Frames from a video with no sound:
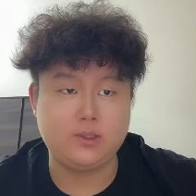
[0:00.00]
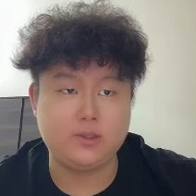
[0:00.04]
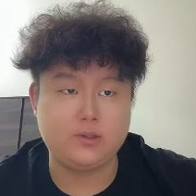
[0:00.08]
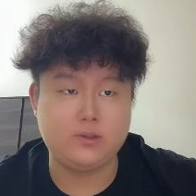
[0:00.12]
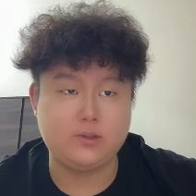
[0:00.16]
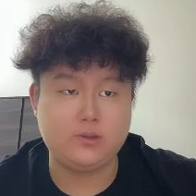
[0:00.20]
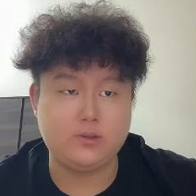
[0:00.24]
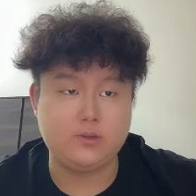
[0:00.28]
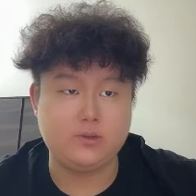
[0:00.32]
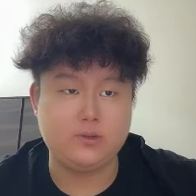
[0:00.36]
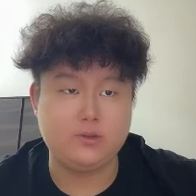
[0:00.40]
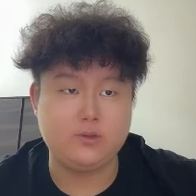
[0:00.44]

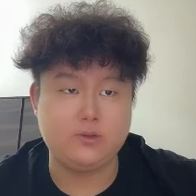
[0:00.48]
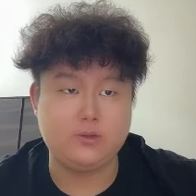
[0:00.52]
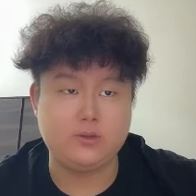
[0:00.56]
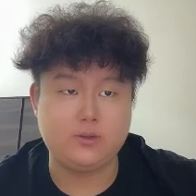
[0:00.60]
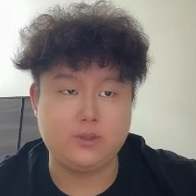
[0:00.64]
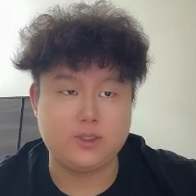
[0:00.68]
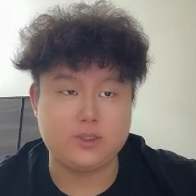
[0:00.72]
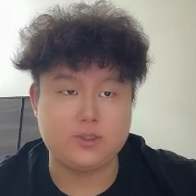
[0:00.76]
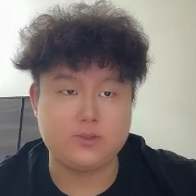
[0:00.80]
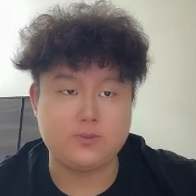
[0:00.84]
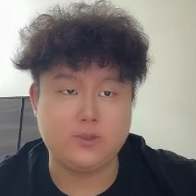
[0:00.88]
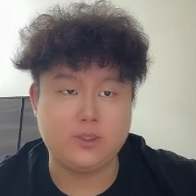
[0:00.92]
to
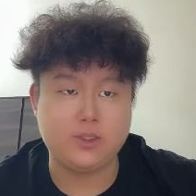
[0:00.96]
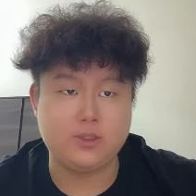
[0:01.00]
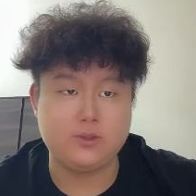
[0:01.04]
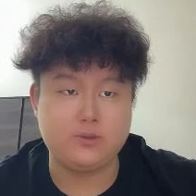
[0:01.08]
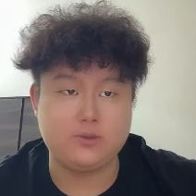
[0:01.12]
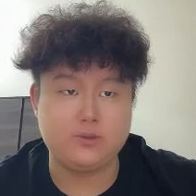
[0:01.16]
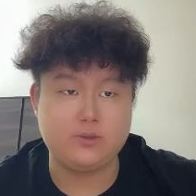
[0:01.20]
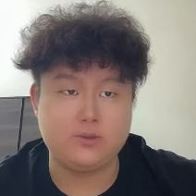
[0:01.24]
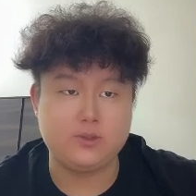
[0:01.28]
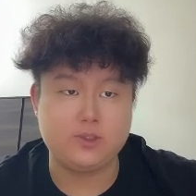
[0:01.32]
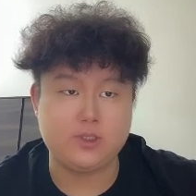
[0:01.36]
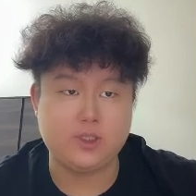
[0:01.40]
respond
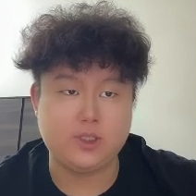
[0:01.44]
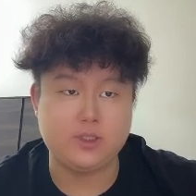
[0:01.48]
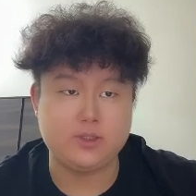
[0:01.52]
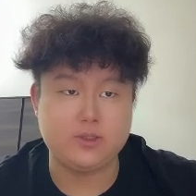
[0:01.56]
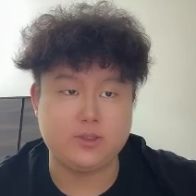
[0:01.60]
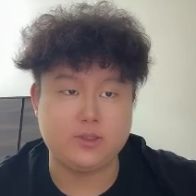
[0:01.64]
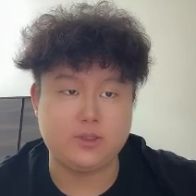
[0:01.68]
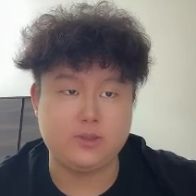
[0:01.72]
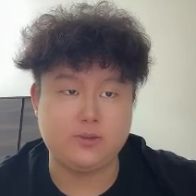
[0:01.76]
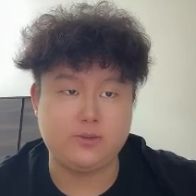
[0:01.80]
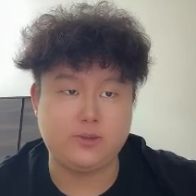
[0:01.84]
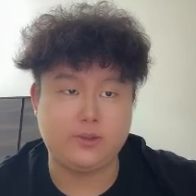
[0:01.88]
to
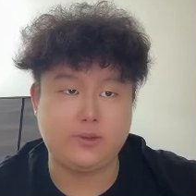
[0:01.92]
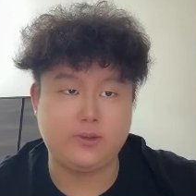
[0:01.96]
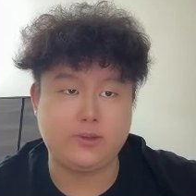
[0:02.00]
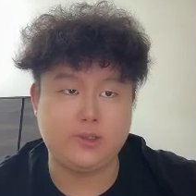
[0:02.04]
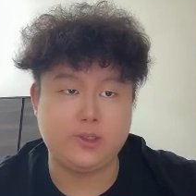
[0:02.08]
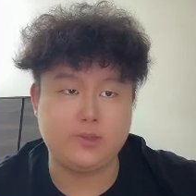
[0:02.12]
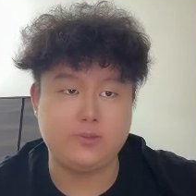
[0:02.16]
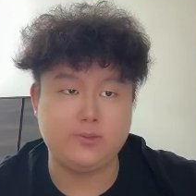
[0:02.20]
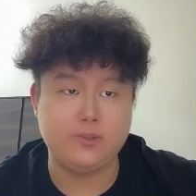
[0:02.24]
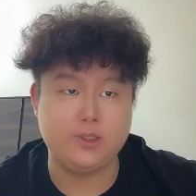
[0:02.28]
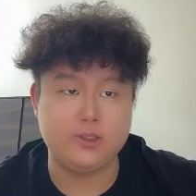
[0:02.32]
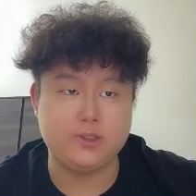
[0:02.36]
changing
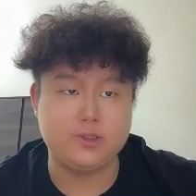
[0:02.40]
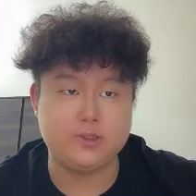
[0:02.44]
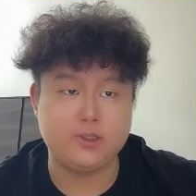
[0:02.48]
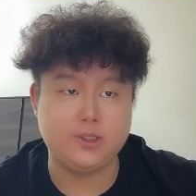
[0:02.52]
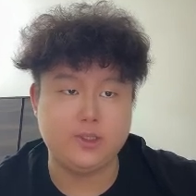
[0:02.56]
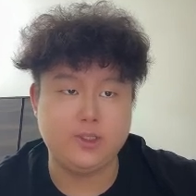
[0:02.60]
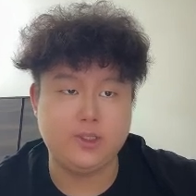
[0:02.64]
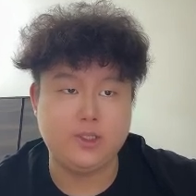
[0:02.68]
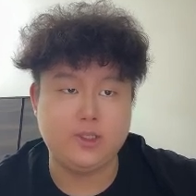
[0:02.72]
requirements,